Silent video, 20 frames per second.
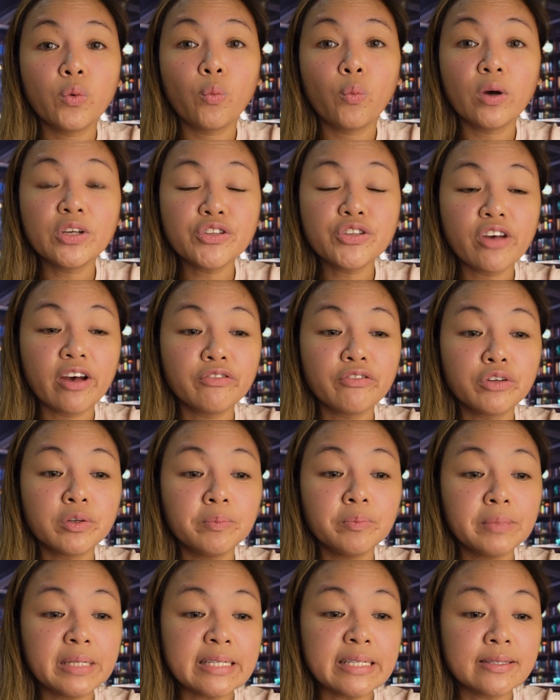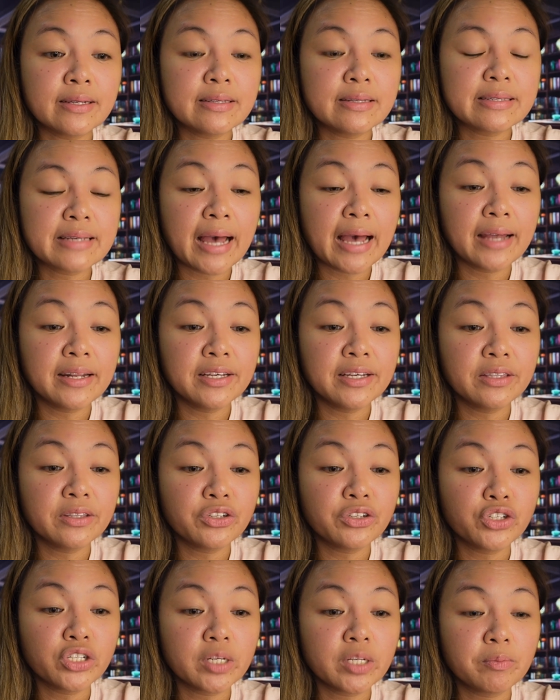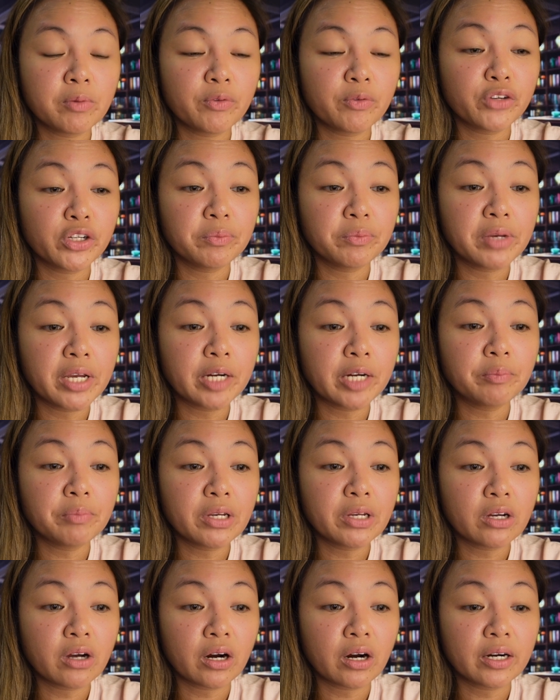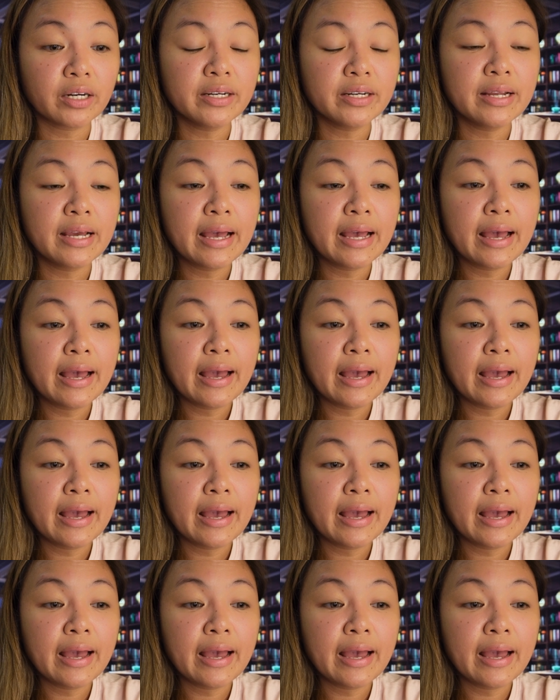Once you have completed scanning the chip of your BRP card,